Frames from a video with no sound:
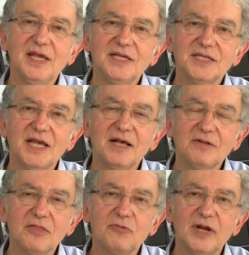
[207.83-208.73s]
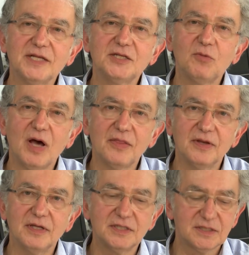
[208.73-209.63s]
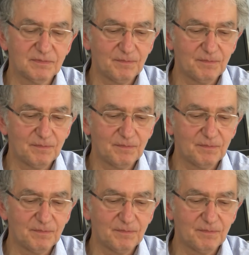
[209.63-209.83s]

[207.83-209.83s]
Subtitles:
is a health threat to others,